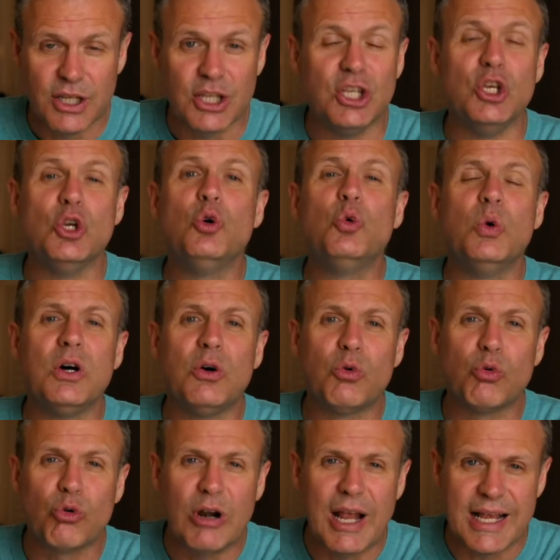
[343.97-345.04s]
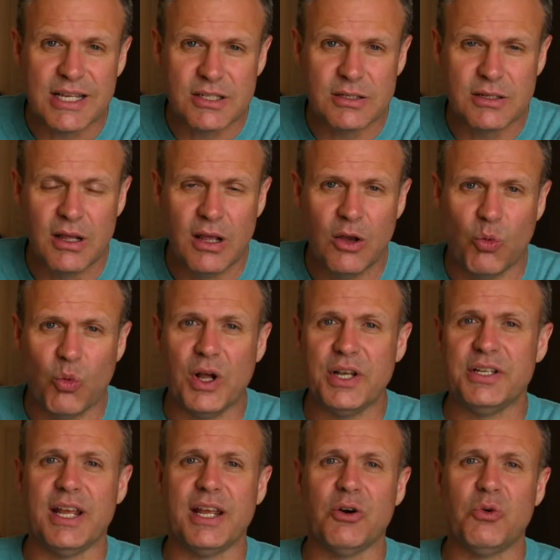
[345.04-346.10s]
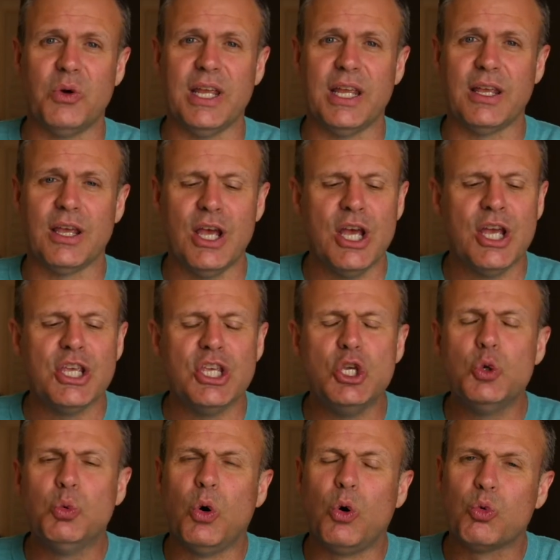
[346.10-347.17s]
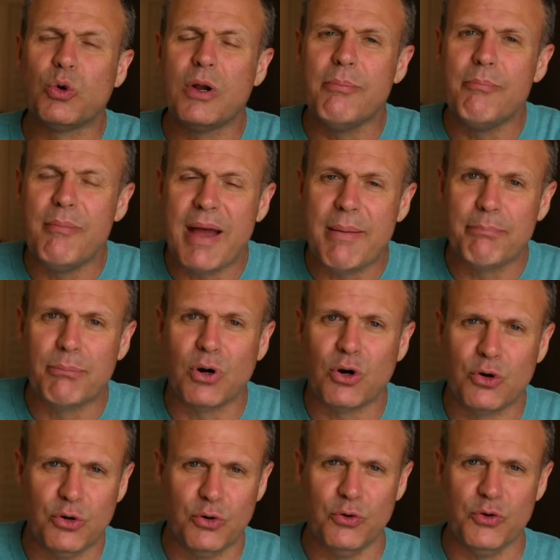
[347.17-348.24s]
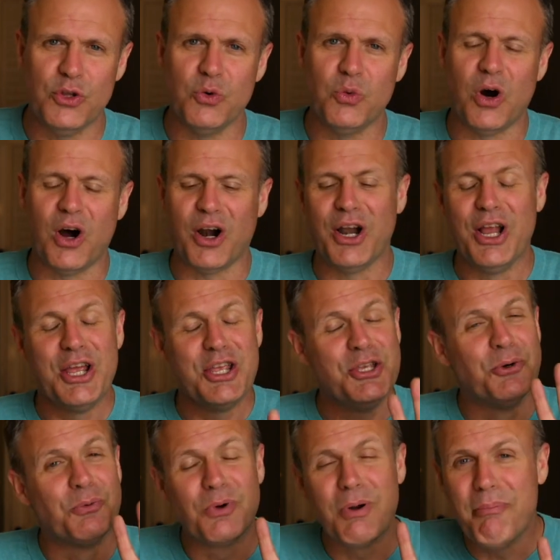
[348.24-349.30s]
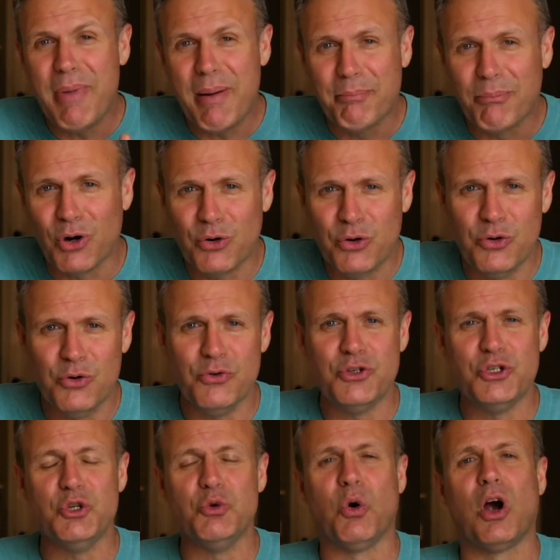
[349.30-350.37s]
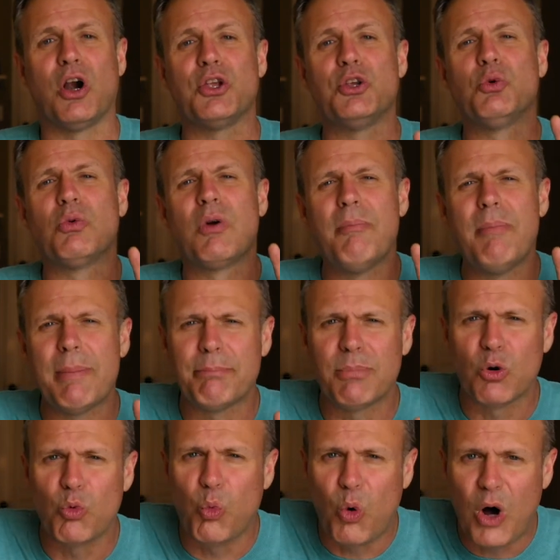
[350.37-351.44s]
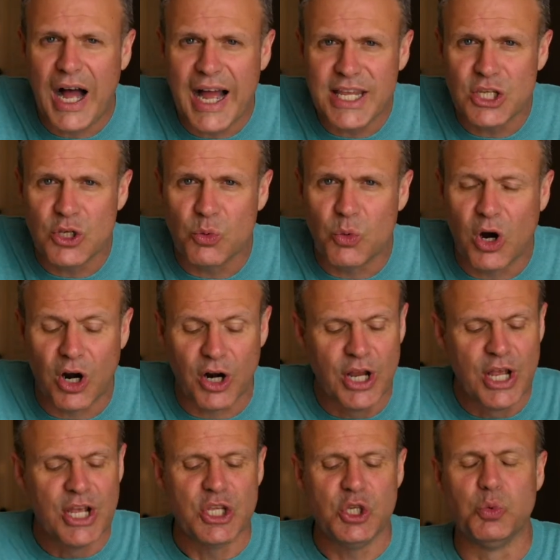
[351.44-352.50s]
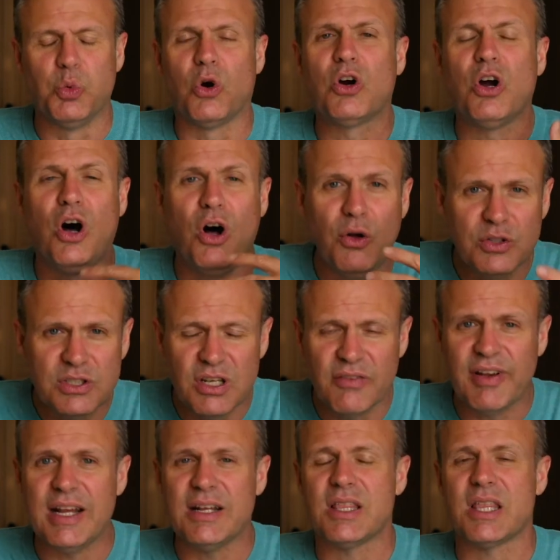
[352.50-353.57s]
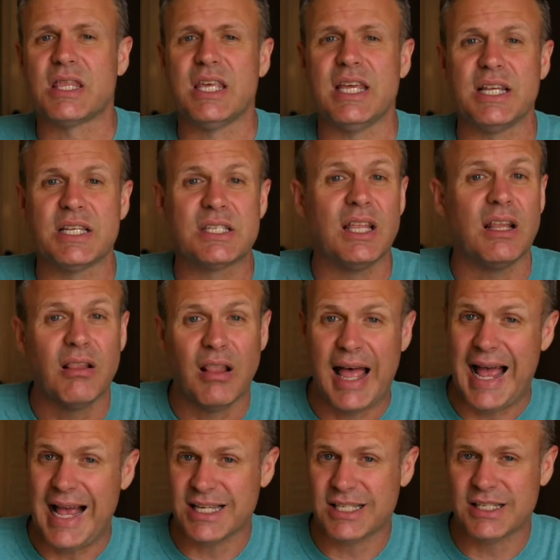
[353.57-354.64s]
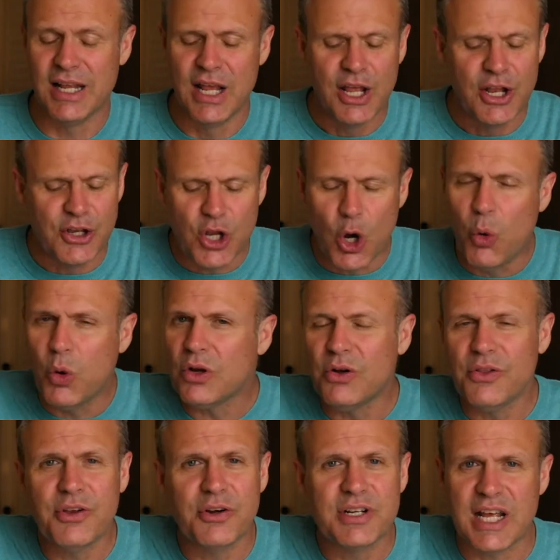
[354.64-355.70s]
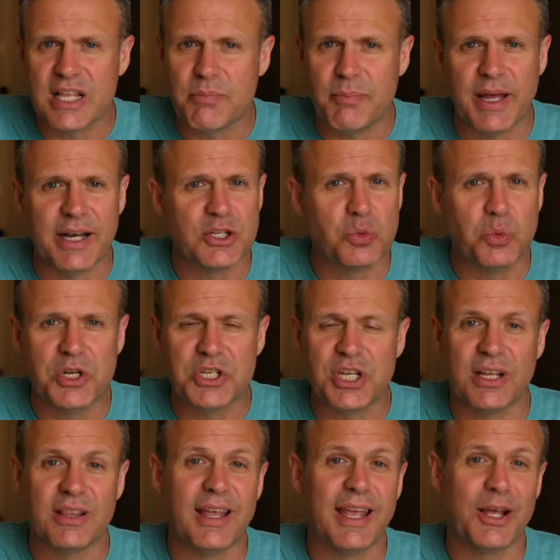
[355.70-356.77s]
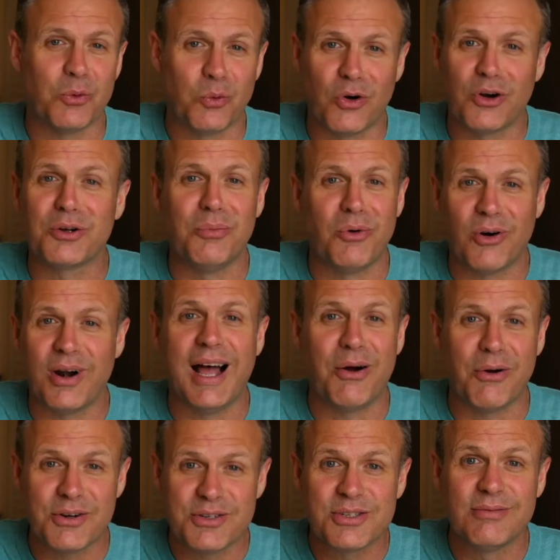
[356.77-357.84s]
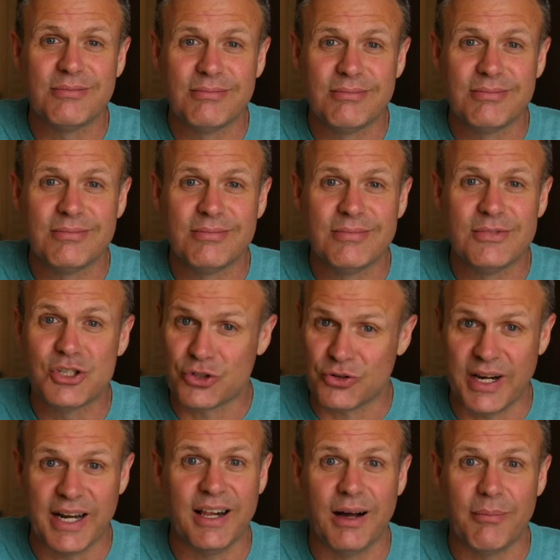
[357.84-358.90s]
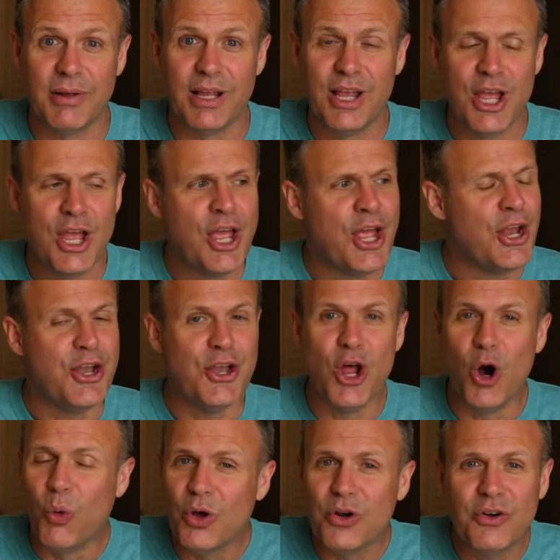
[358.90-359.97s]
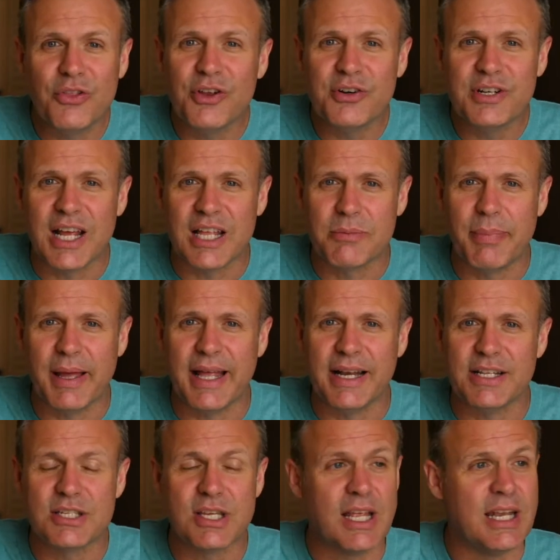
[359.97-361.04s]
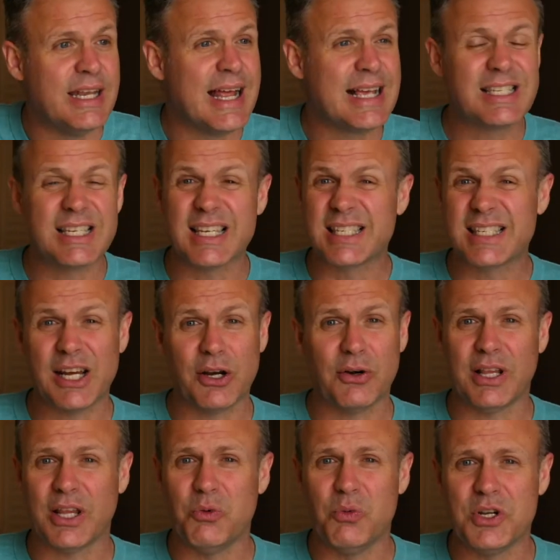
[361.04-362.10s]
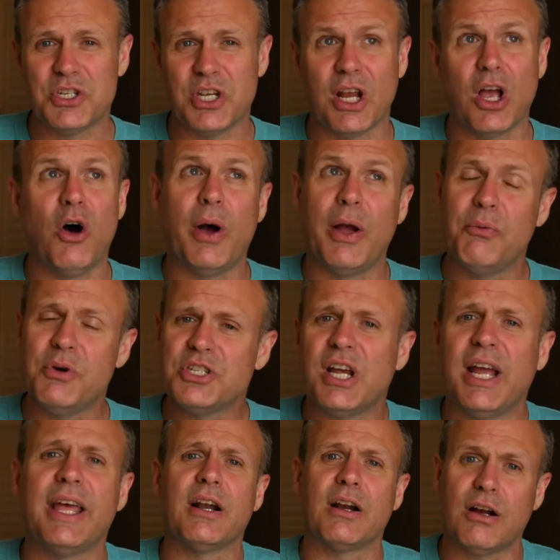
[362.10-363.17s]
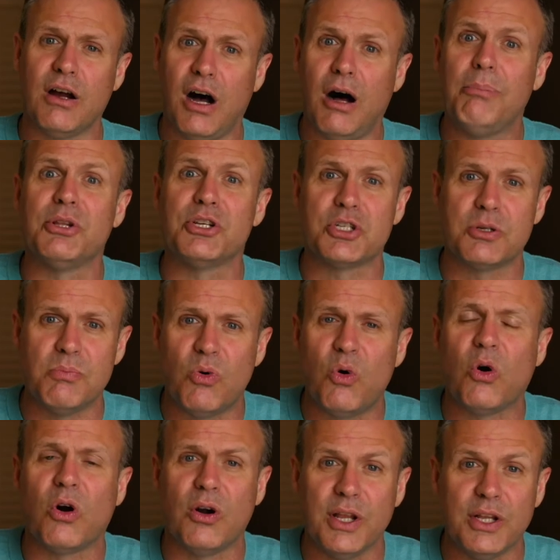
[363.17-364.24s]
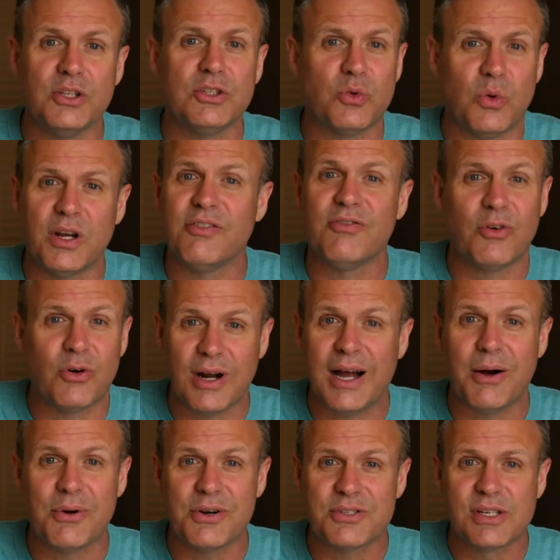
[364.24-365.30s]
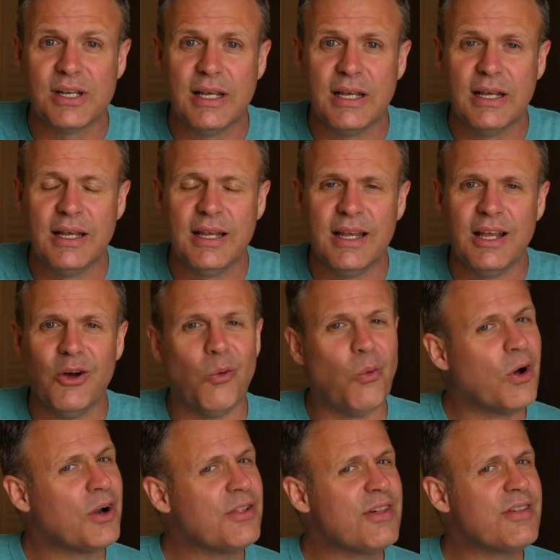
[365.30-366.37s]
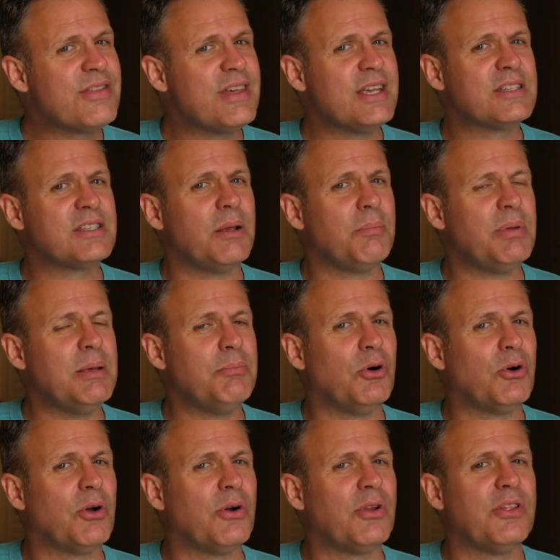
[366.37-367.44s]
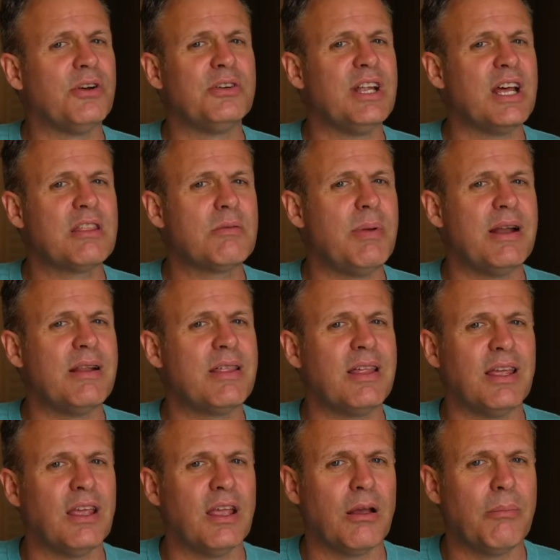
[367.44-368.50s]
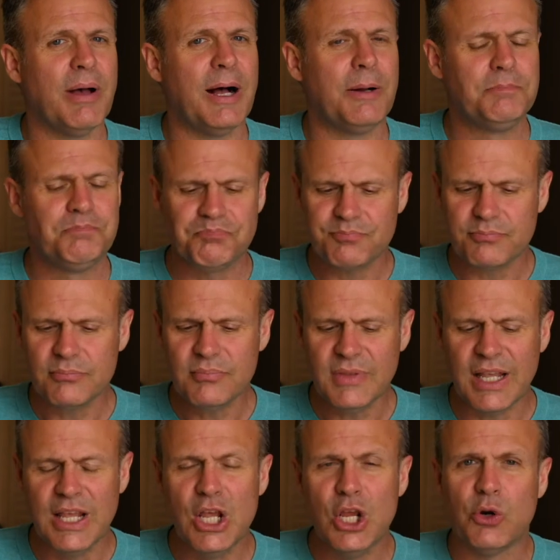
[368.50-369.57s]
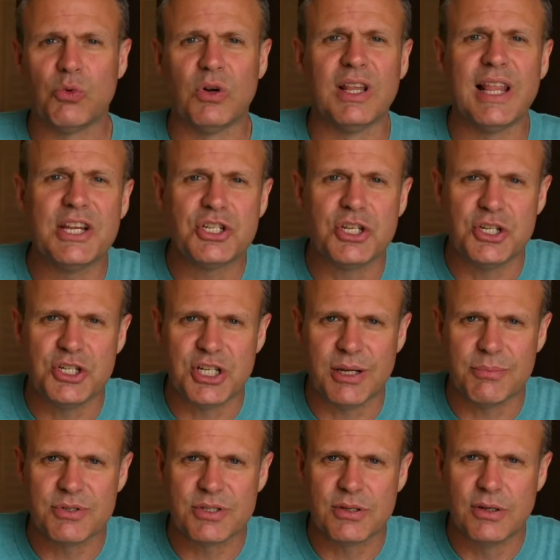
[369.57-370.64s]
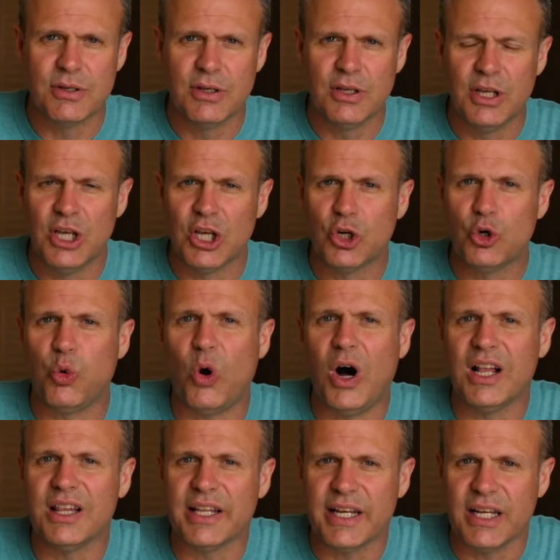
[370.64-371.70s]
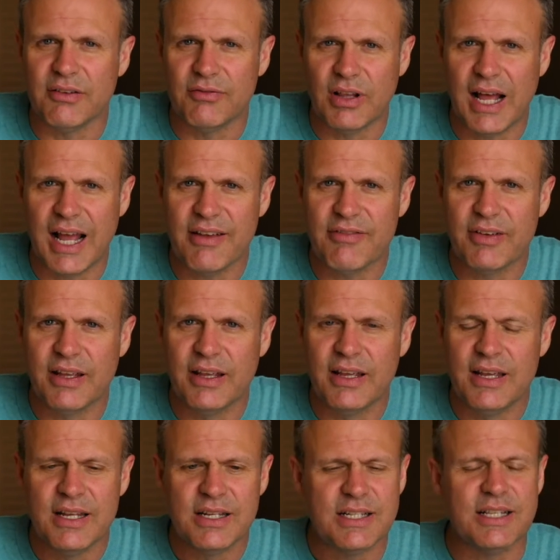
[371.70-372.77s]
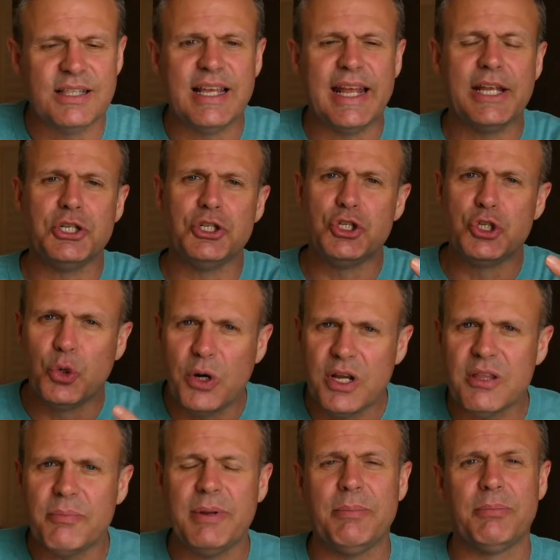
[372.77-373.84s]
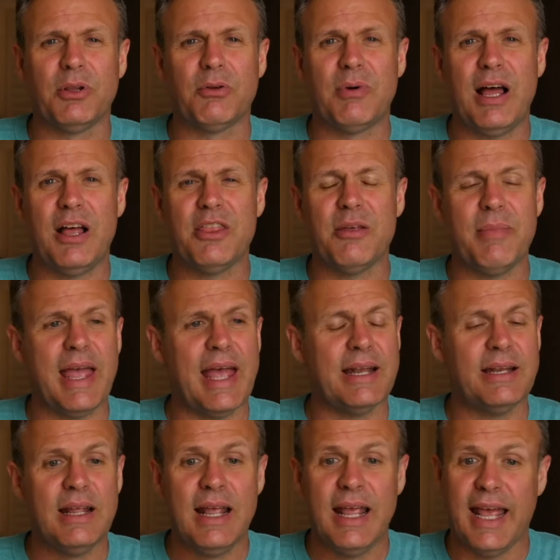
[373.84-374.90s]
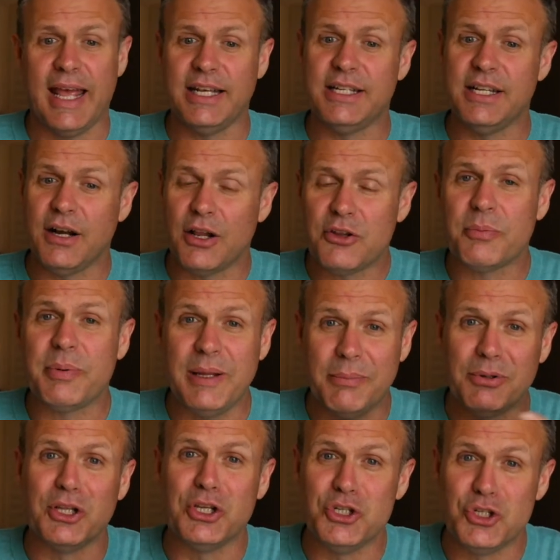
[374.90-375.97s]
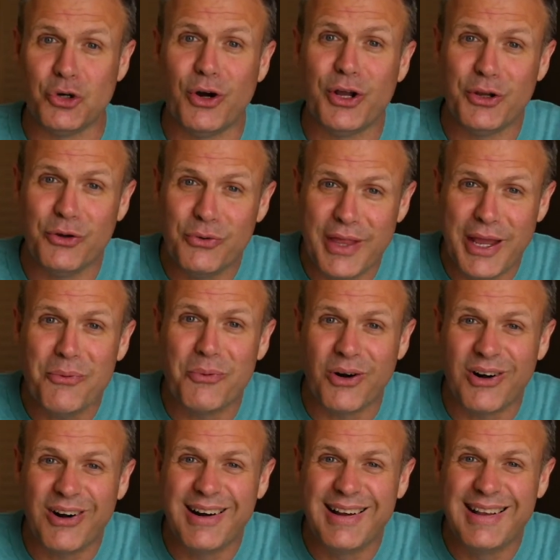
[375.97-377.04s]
You will rest one day a week. You will remember who you are. You'll remember whose you are. You'll remember why you are. You will cultivate the things that last. No one on their deathbed is wishing they had worked more hours. Straight up. No one on their deathbed is necessarily wishing, oh, I wish I accomplished more in 24 hours. What are the things that people go to their deathbed thinking about? Relationships. Quality of life. Did they enjoy the people around them? And did other people enjoy who they were?